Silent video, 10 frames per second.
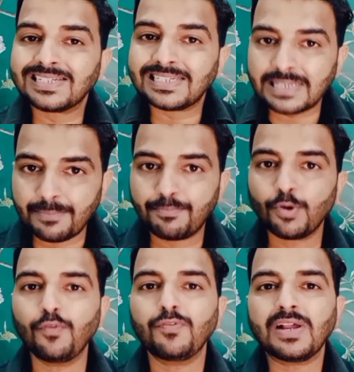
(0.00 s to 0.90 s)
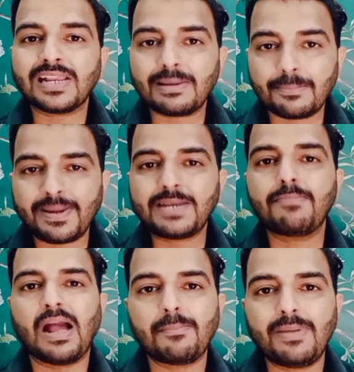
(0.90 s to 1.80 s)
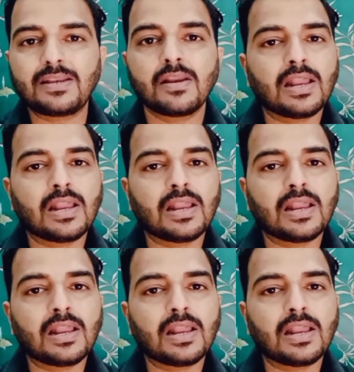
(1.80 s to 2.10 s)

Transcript: Improve bit by bit,